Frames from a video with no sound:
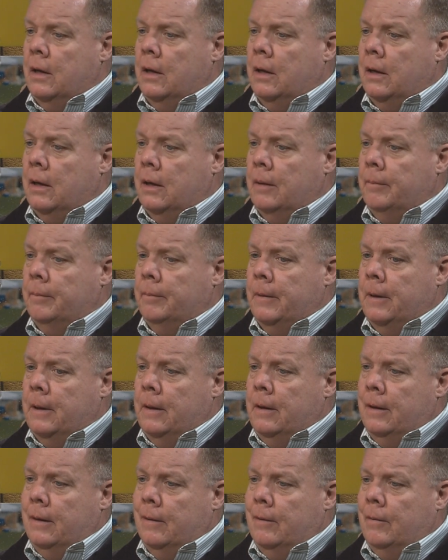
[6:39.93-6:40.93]
Um,
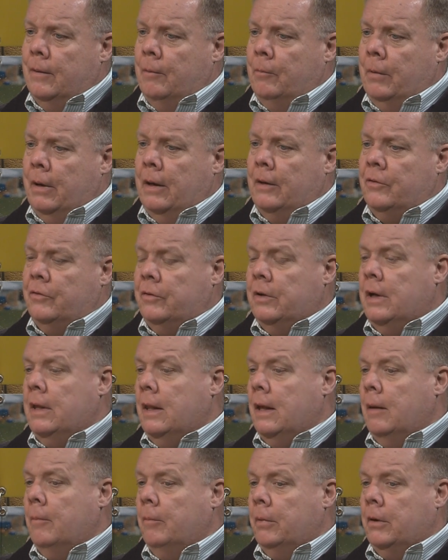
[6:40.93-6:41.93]
you know, and I say
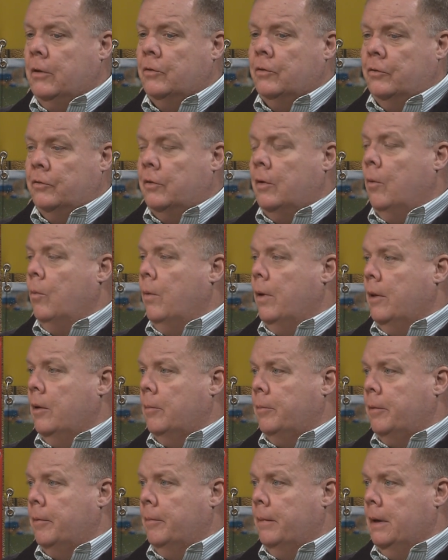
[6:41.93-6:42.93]
that because it's all weather
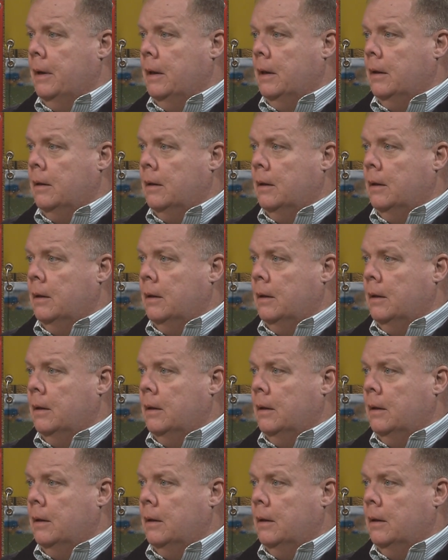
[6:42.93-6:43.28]
permitting.